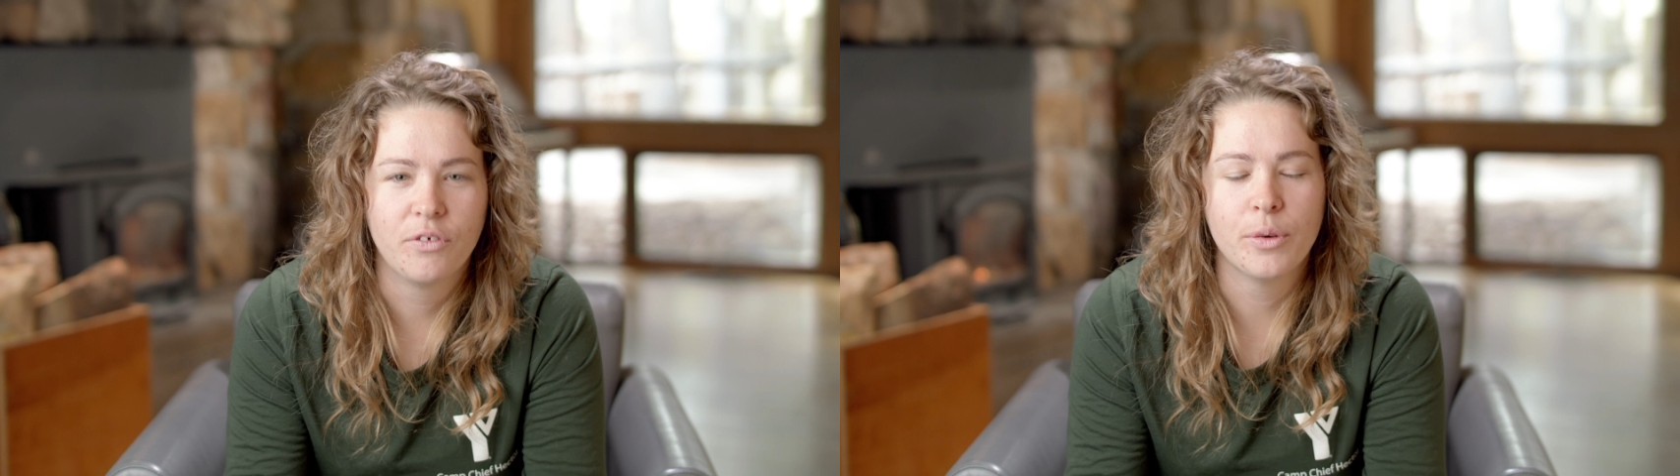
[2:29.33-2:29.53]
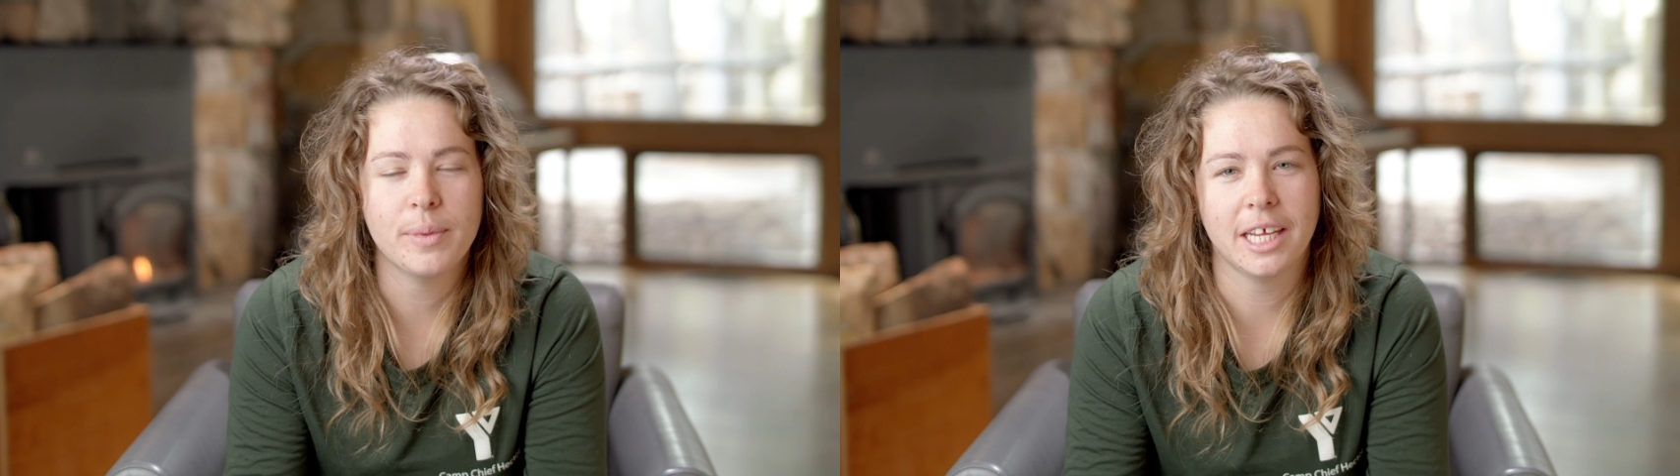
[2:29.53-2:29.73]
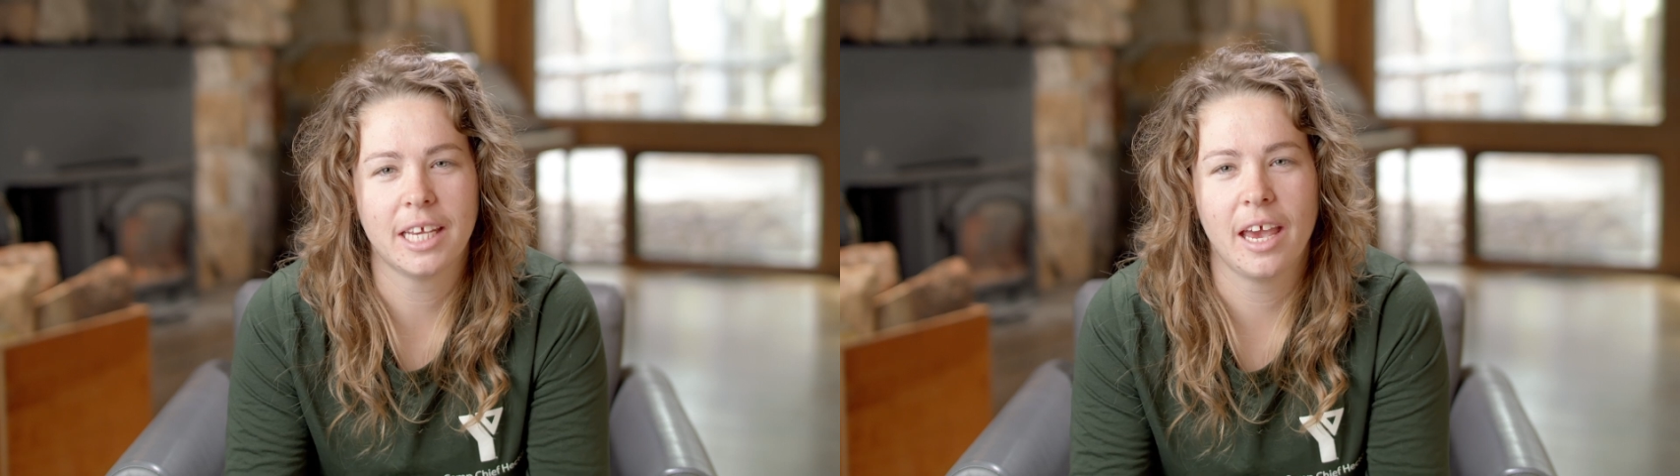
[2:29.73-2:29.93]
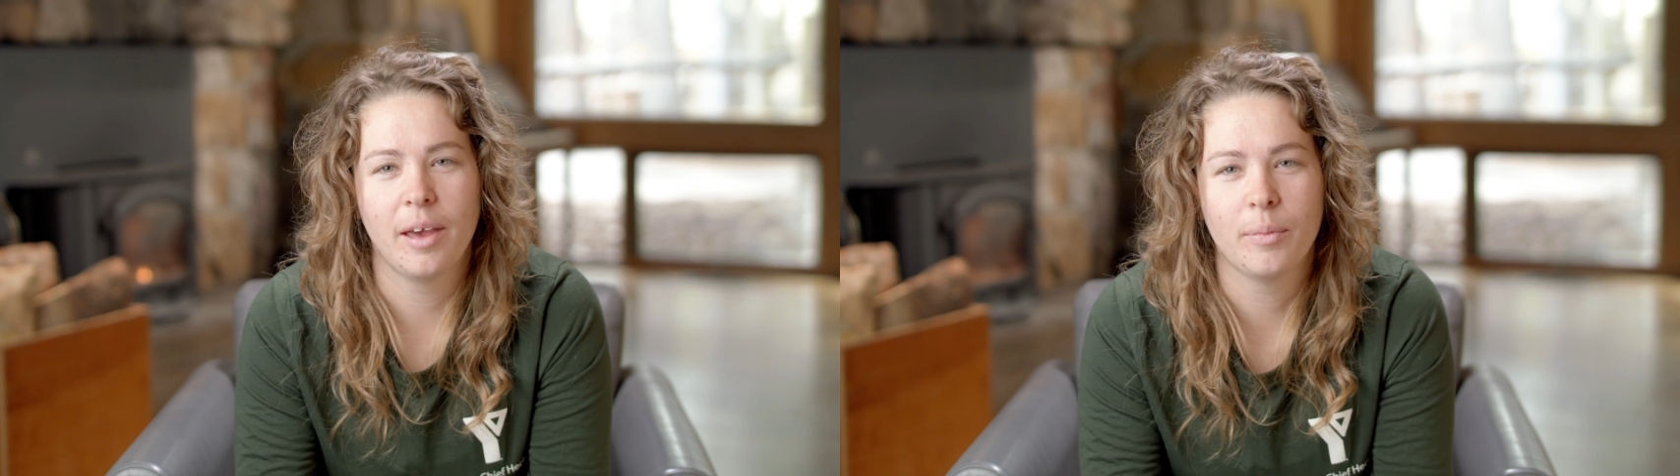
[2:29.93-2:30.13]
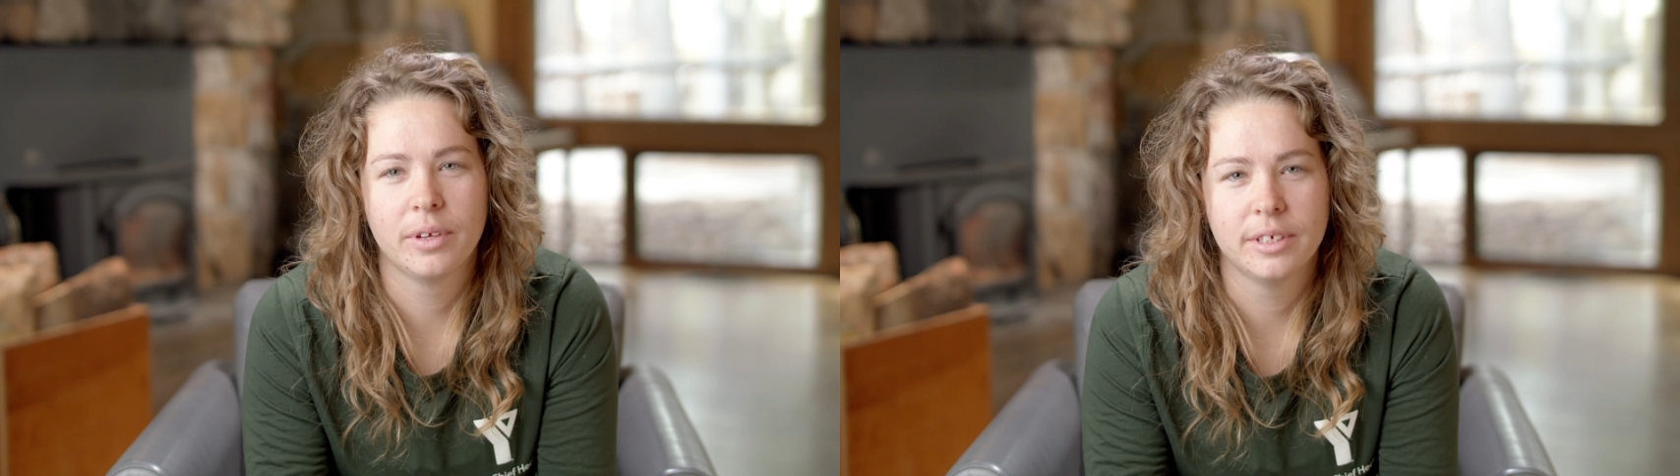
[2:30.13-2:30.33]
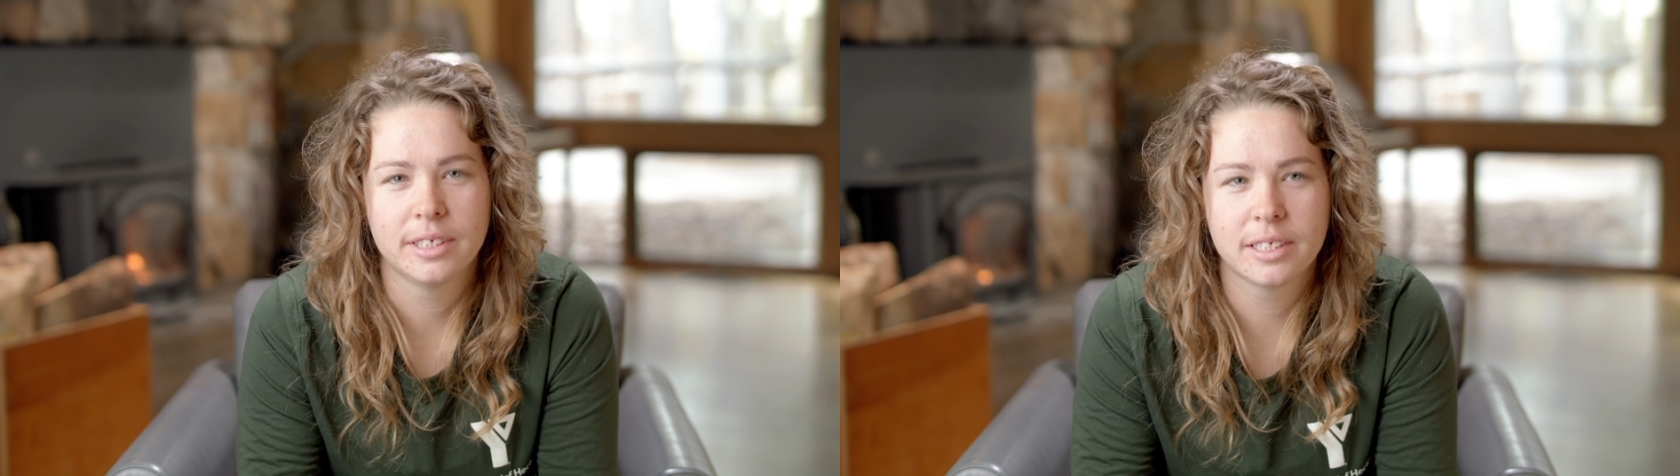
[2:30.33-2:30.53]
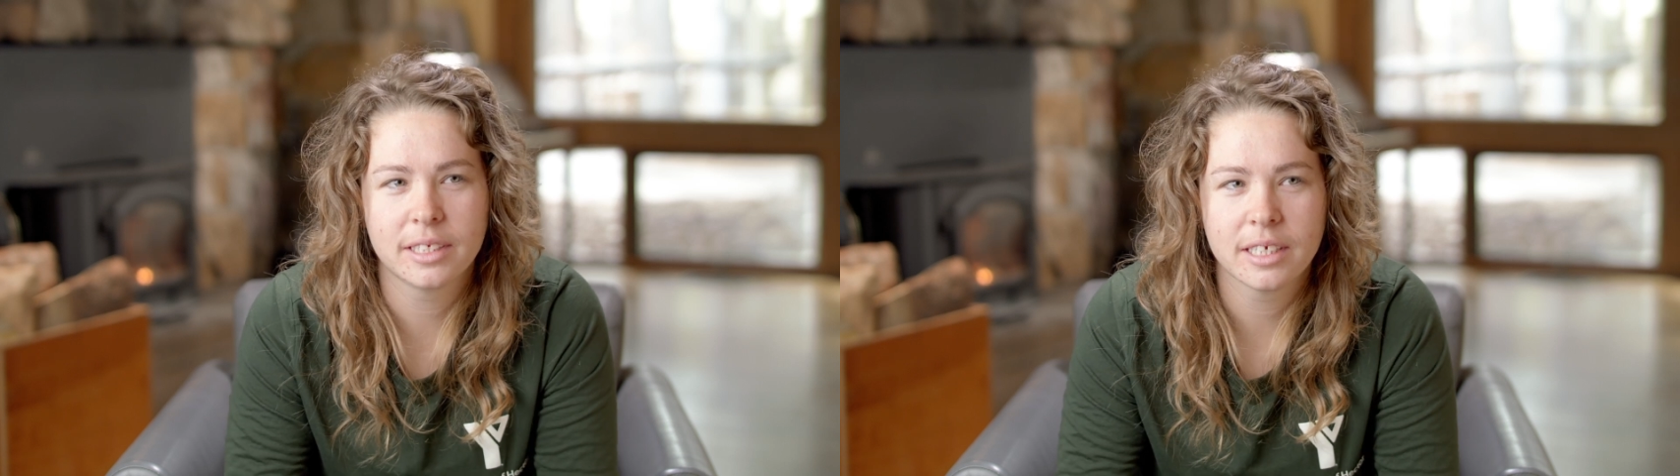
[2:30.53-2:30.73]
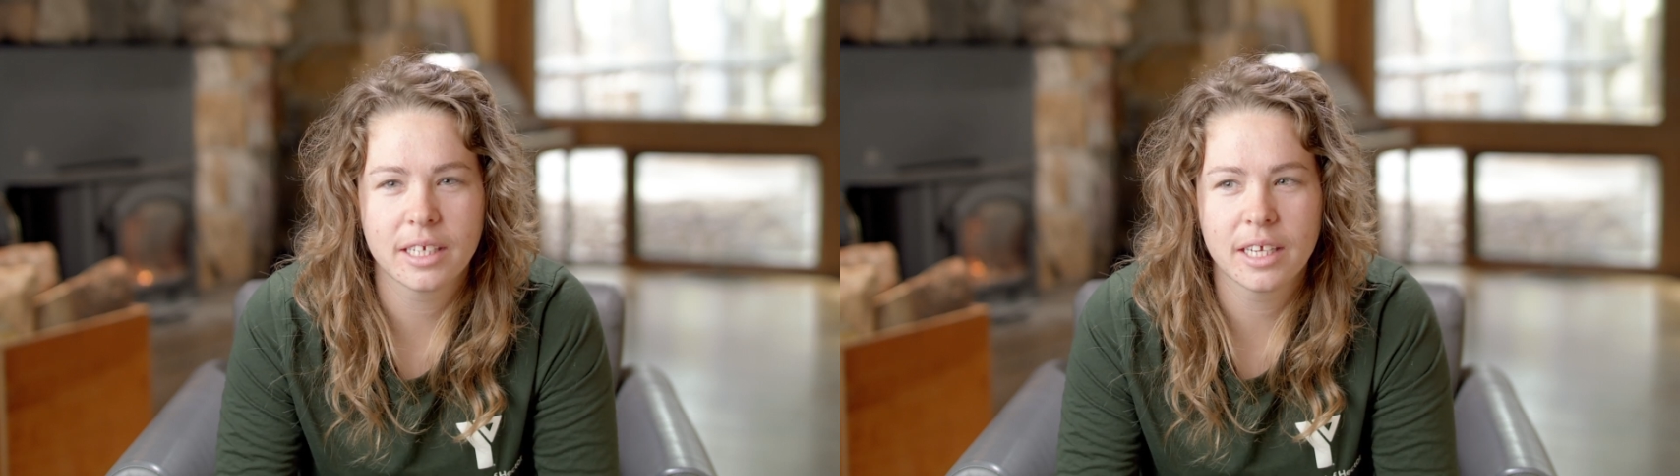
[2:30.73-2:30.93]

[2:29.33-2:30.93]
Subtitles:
For many campers,